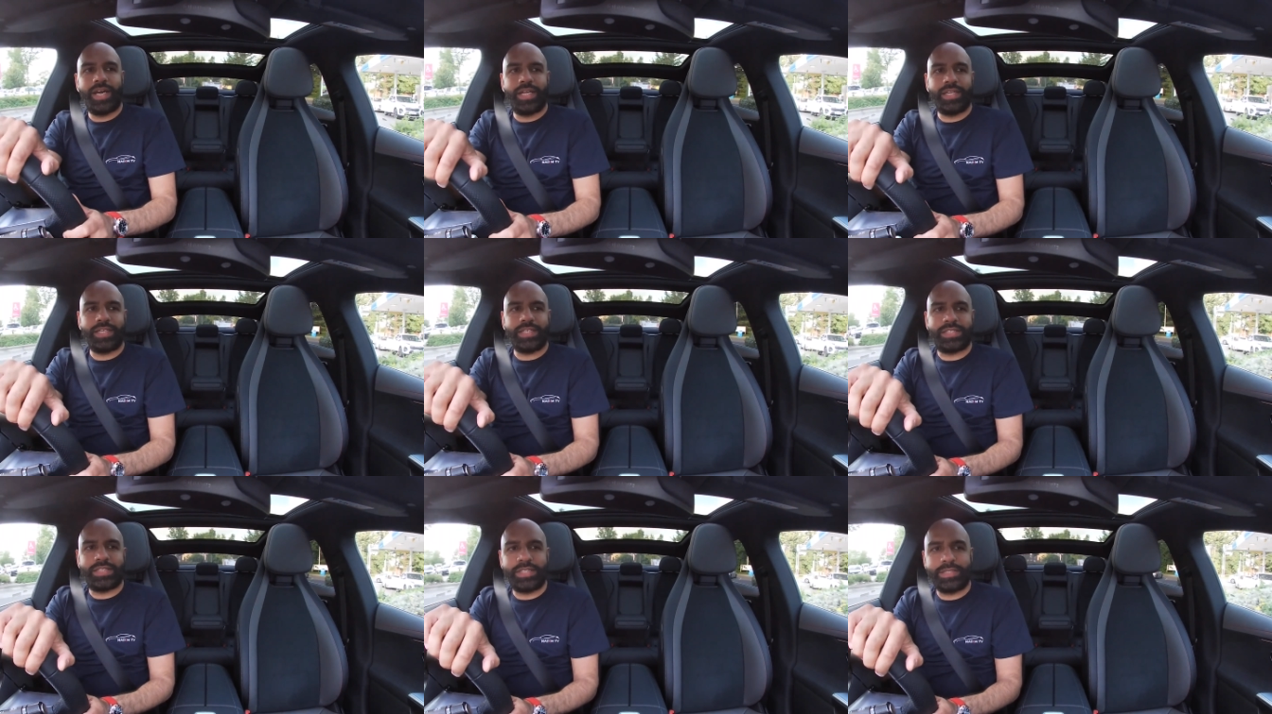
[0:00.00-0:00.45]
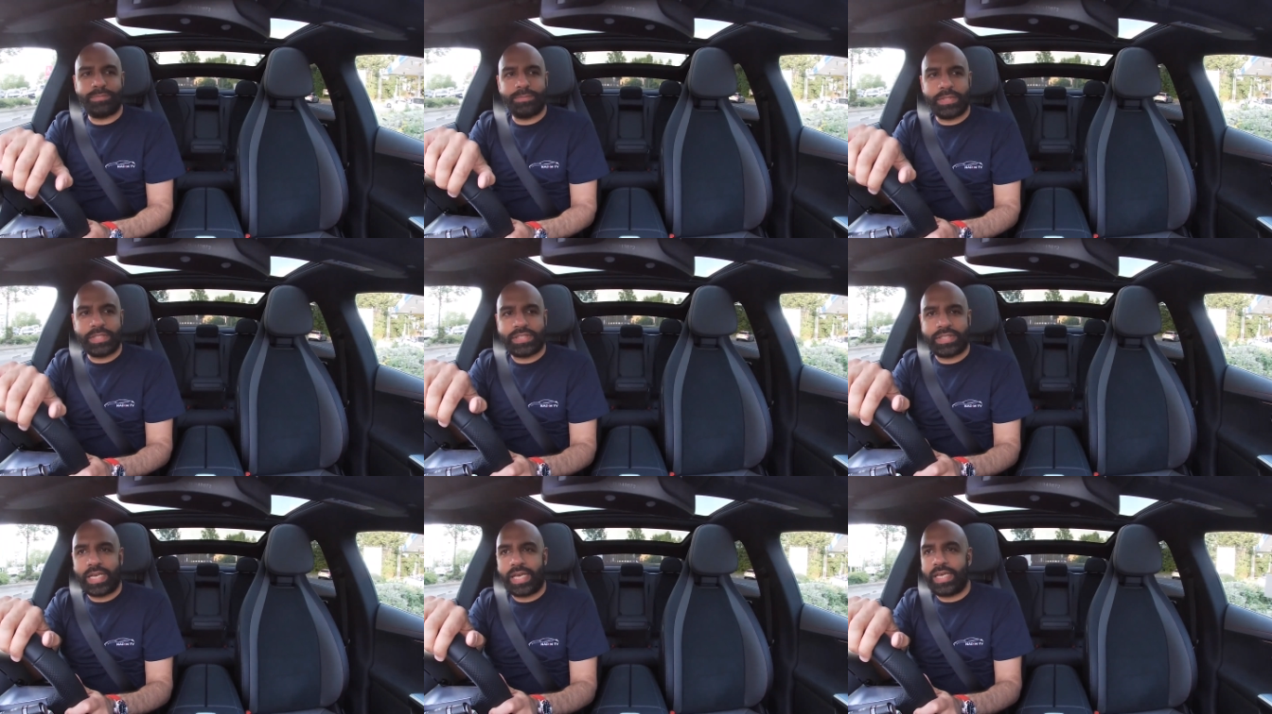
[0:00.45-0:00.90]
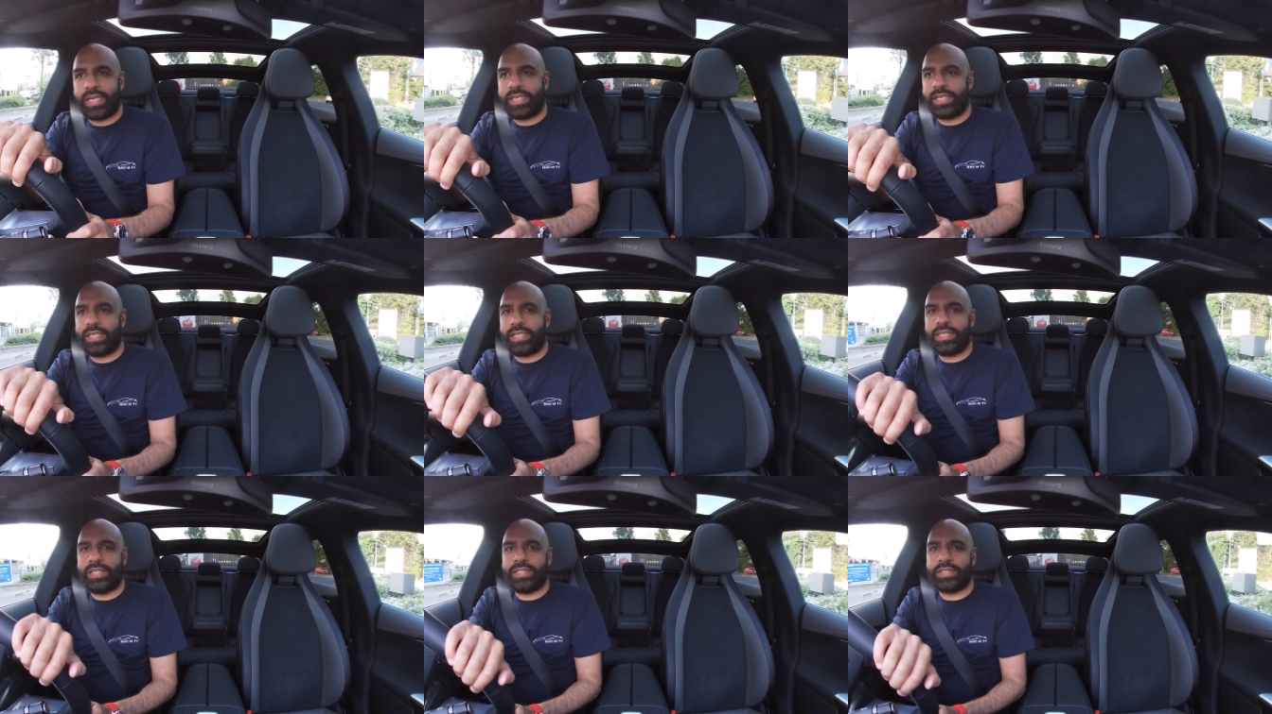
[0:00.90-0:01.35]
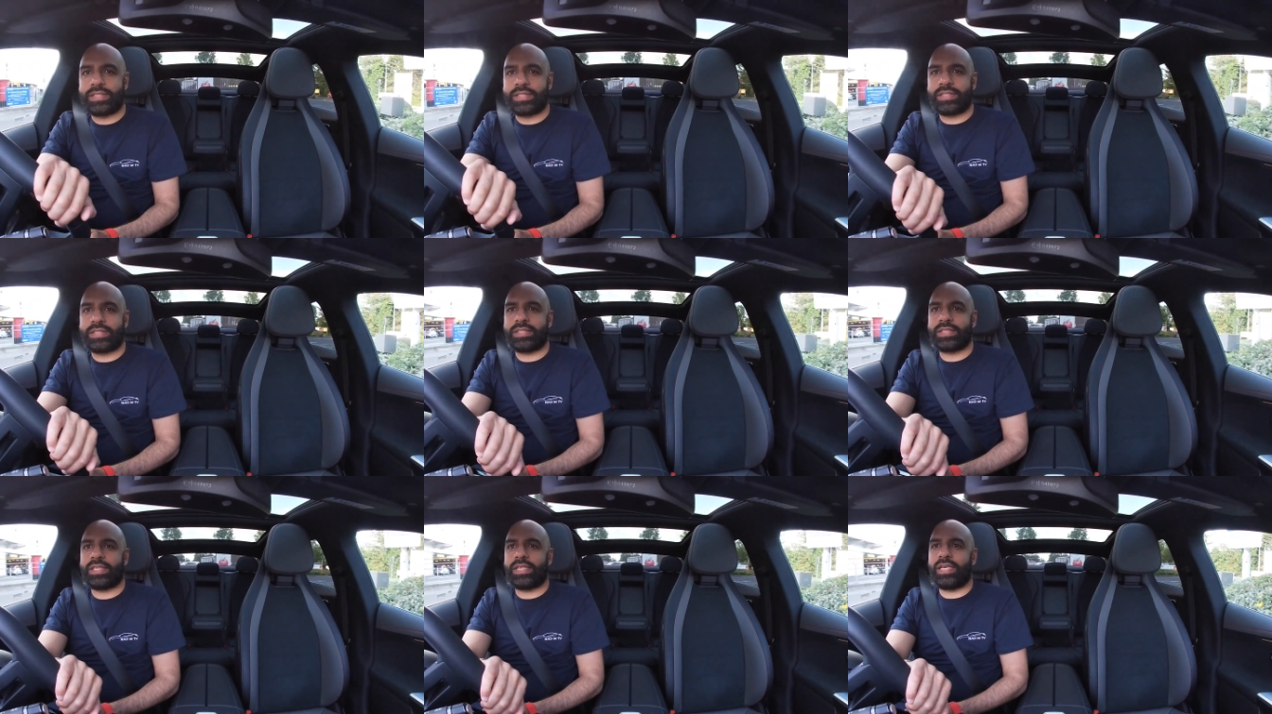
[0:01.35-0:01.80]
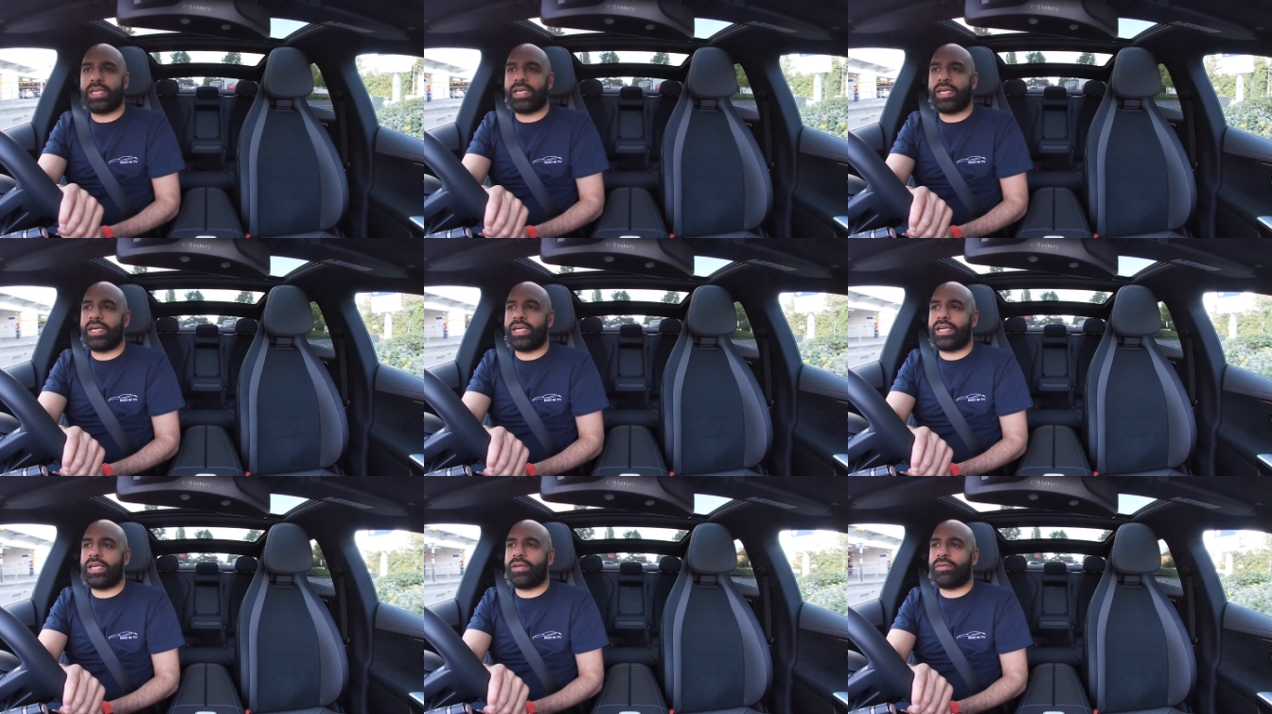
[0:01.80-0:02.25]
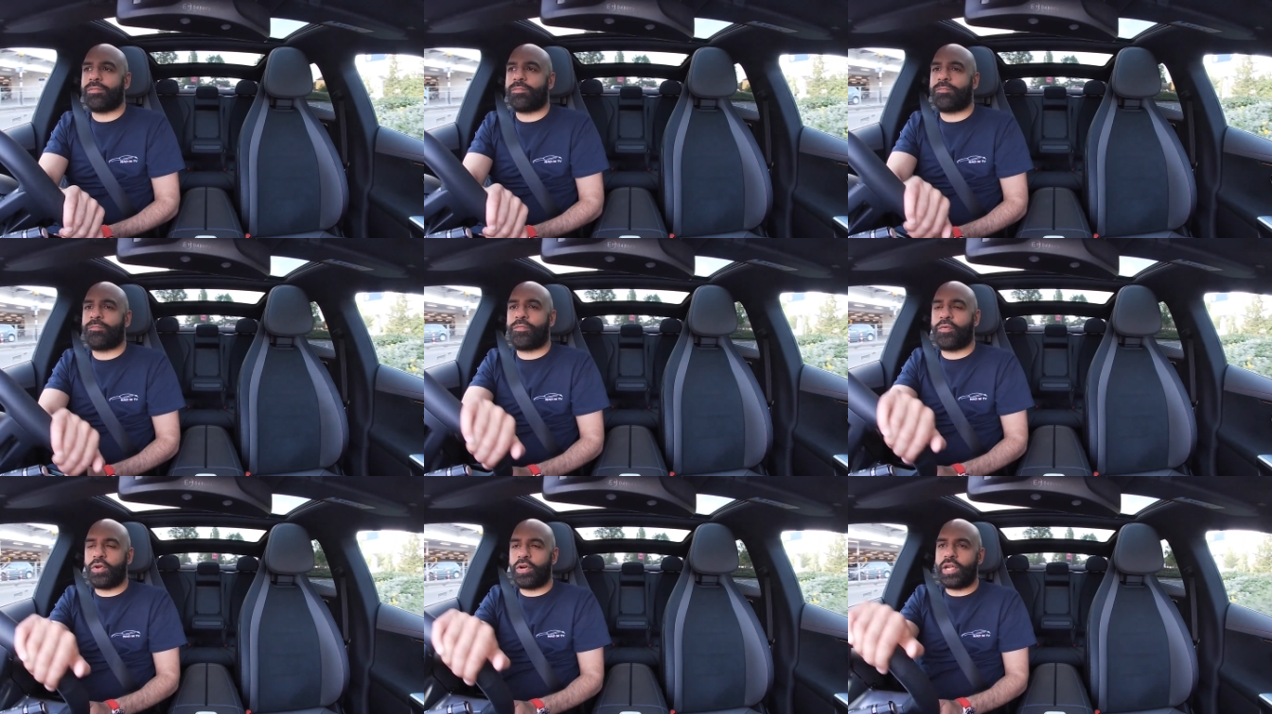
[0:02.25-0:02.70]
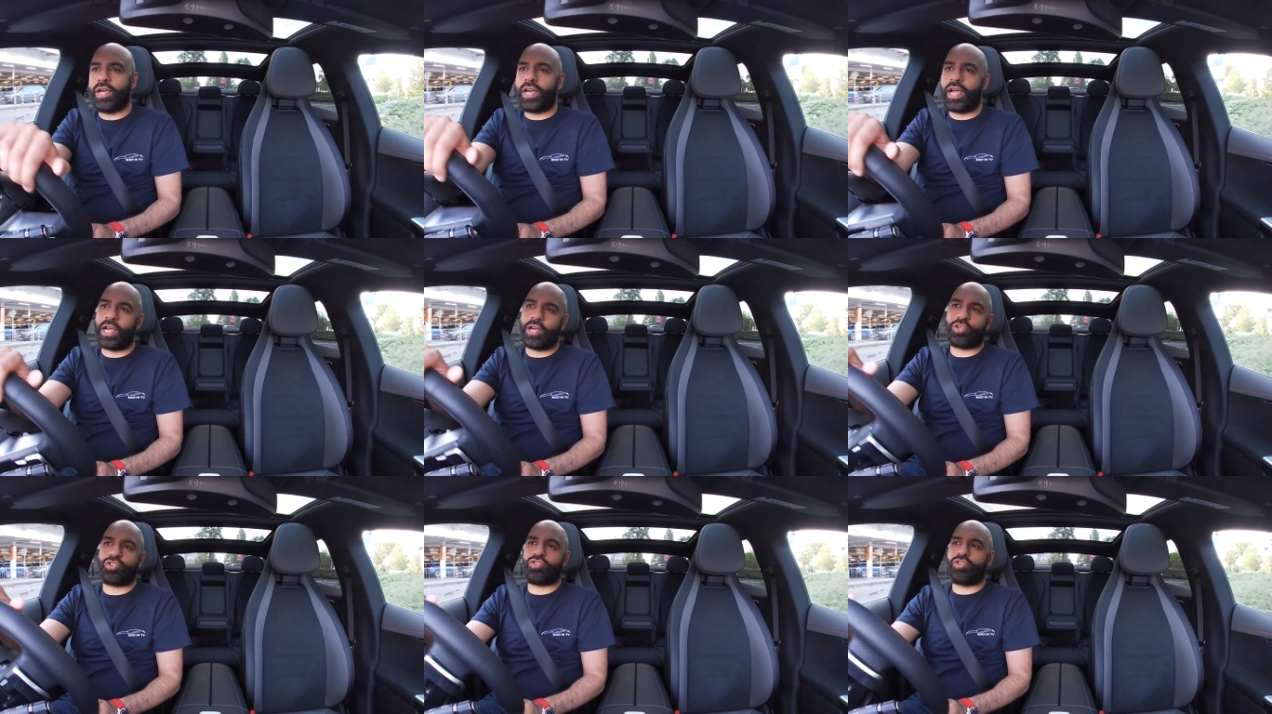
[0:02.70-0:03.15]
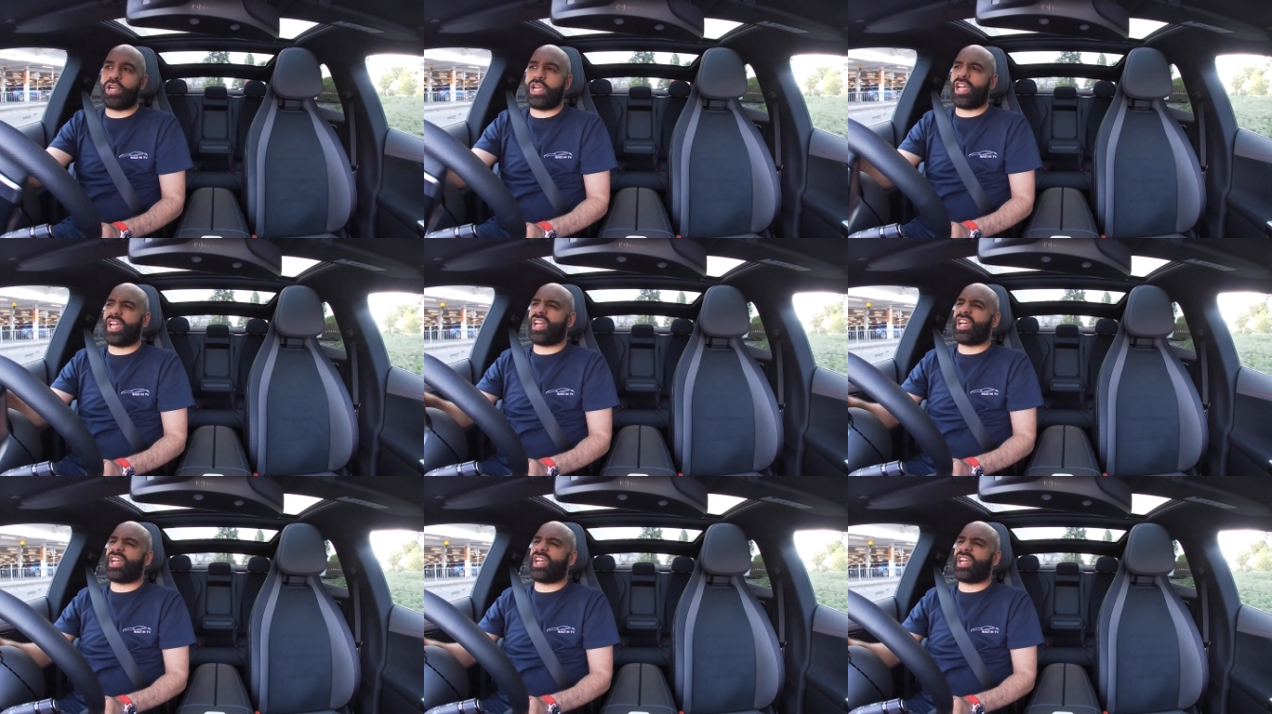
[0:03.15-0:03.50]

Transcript: This is Mercedes full electric